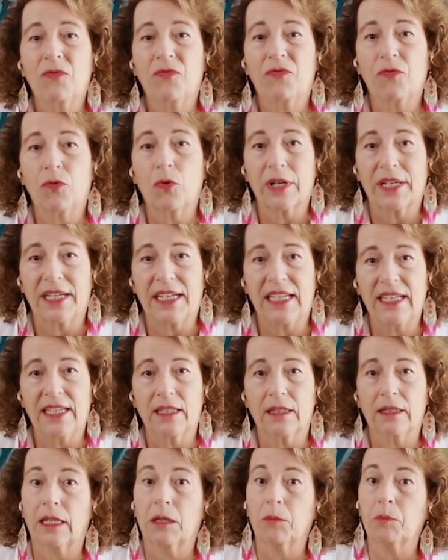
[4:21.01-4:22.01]
for
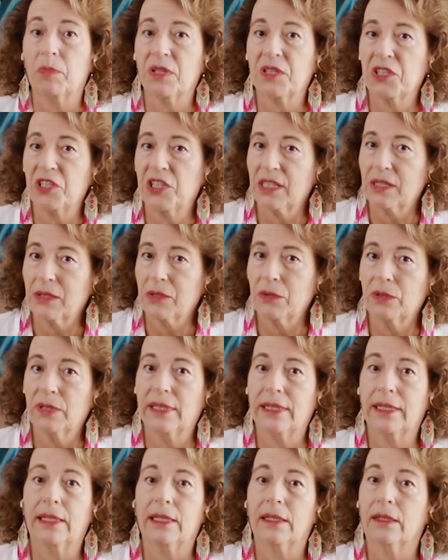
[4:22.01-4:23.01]
healing,
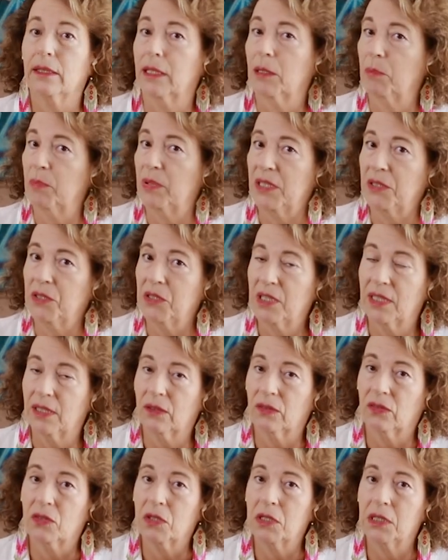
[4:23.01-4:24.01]
particularly healing
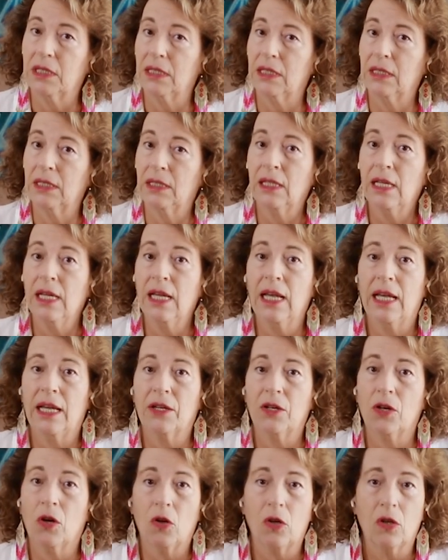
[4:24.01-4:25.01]
PTSD
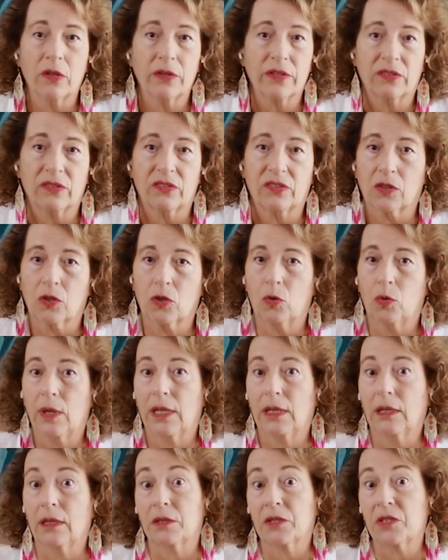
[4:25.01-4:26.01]
and all the
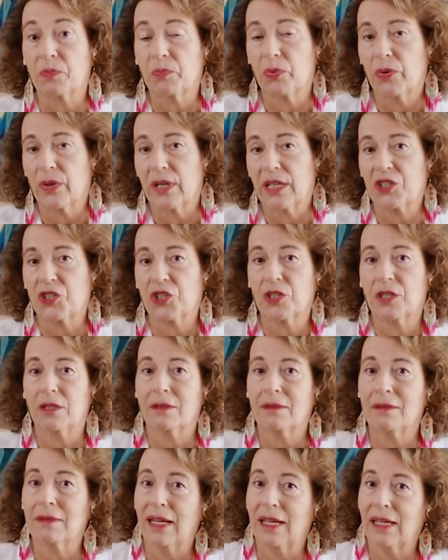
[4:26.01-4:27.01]
sequelae,
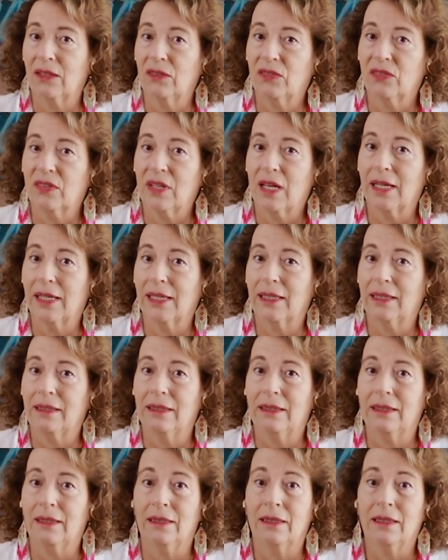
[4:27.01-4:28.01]
depression,
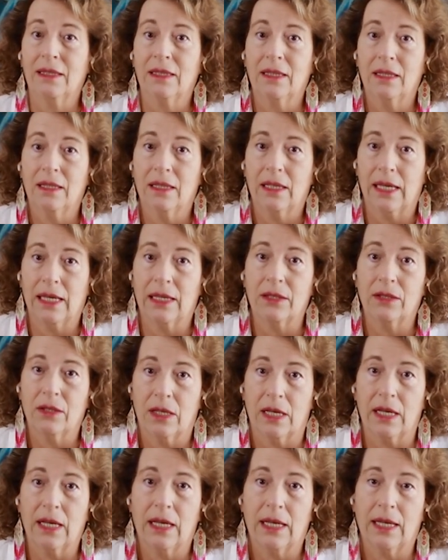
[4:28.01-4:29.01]
anxiety,
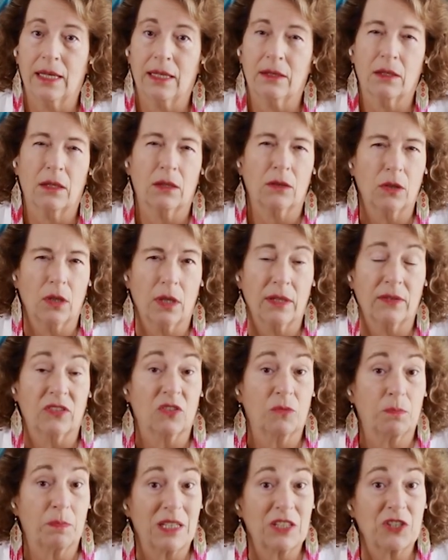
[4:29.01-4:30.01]
and
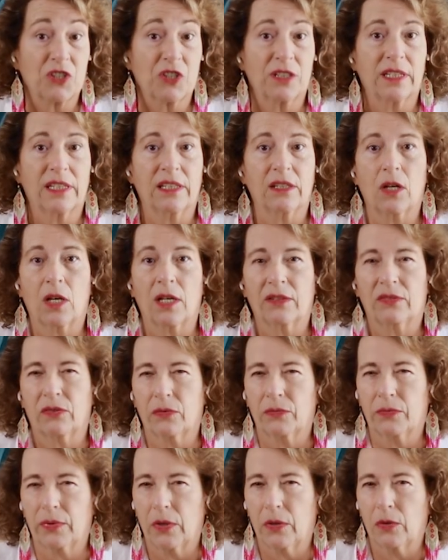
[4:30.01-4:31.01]
especially loss
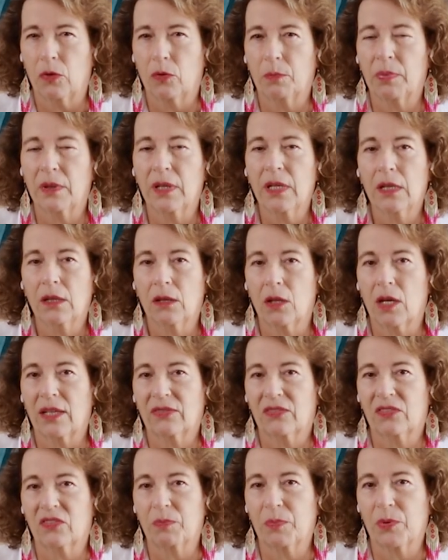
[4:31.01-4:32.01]
of hope,
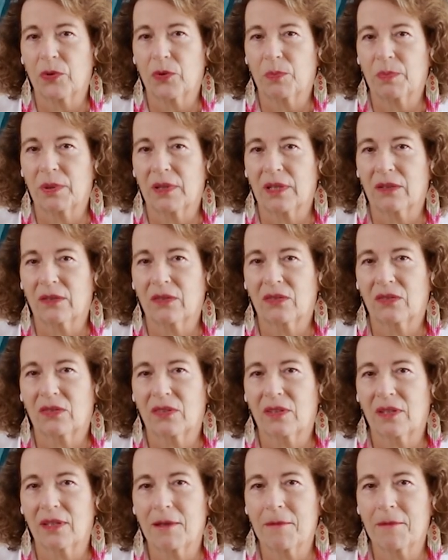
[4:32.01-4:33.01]
loss of purpose.